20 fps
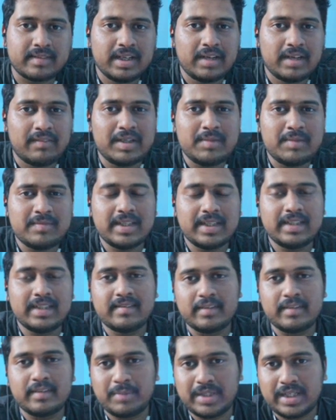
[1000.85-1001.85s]
Why I'm saying this
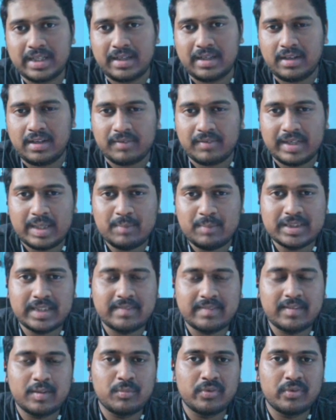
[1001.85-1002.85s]
repeatedly, why I'm
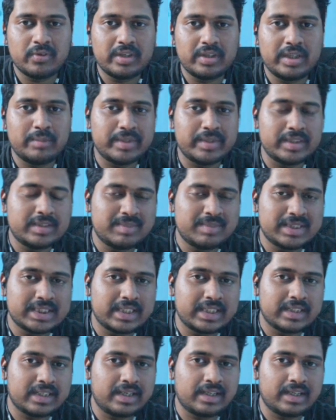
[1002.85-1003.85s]
stressing more on image based
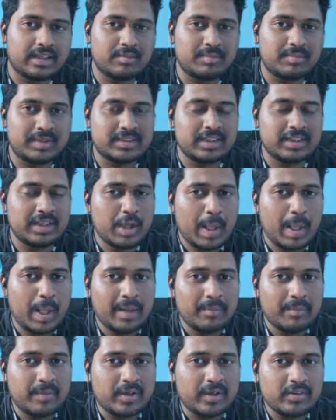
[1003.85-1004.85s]
and clinical based,
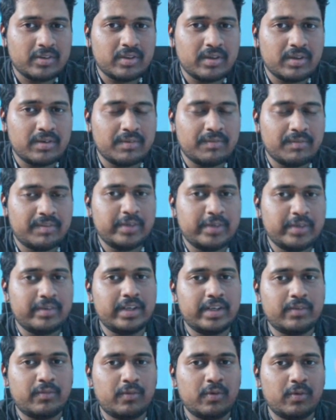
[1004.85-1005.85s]
because when you
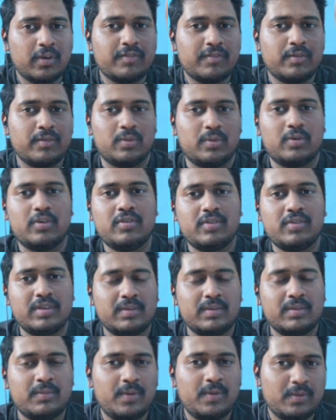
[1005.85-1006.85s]
read whole
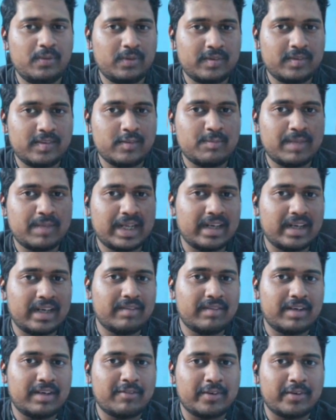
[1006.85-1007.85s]
notes is black and
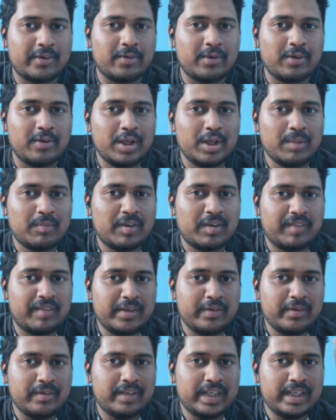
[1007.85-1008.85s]
white for you, but when
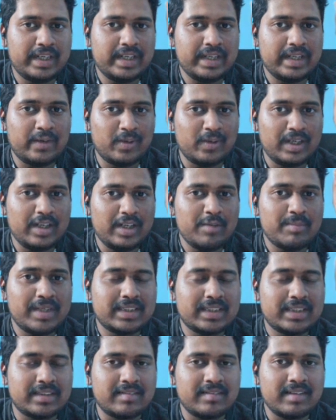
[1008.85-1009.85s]
you read only
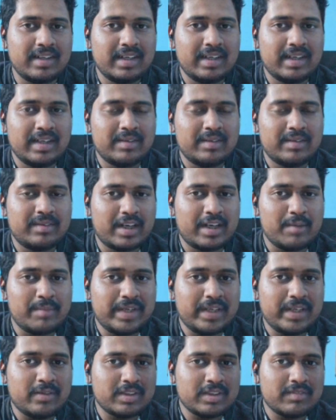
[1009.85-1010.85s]
images, there are
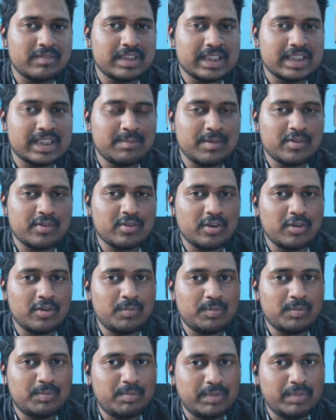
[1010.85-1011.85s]
many questions which can be solved
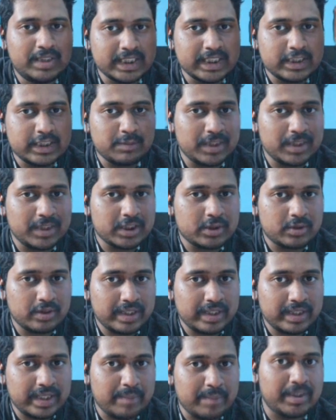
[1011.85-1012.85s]
just based
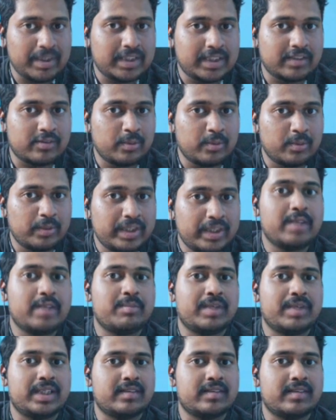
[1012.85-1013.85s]
on images, knowing the
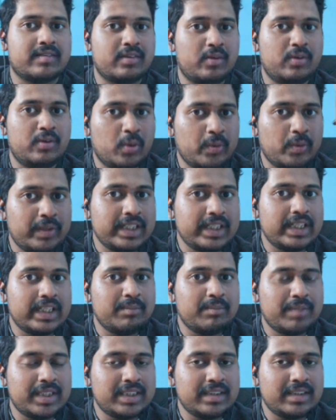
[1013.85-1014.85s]
images. Knowing the
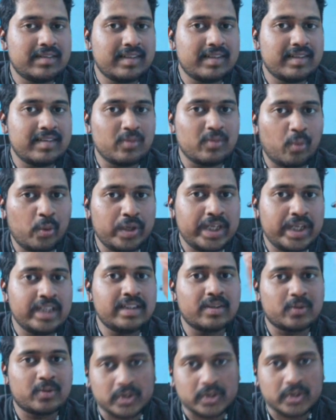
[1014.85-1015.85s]
images is owning the
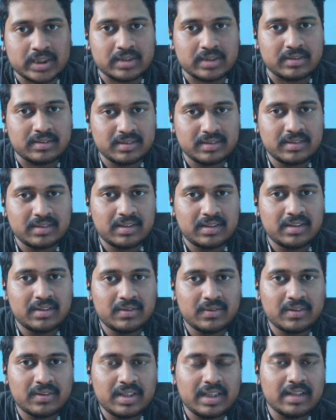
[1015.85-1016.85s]
question.
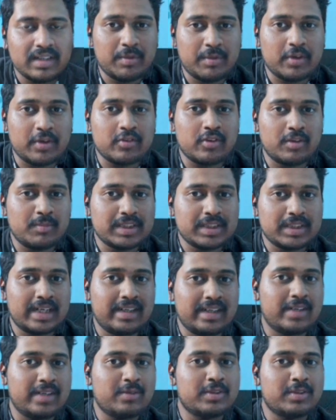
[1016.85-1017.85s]
Okay. So that
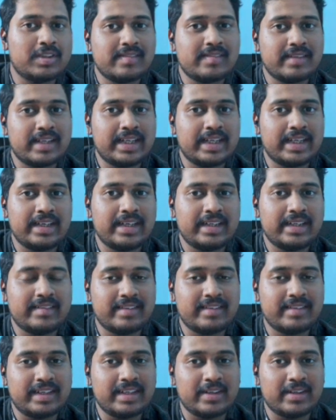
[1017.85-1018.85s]
100 questions in
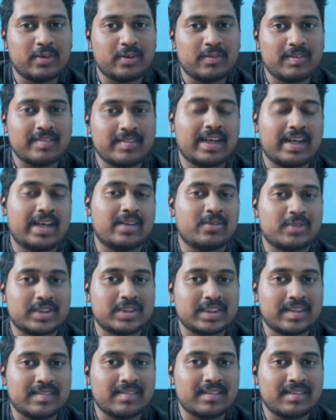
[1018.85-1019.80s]
INICET are always hard questions.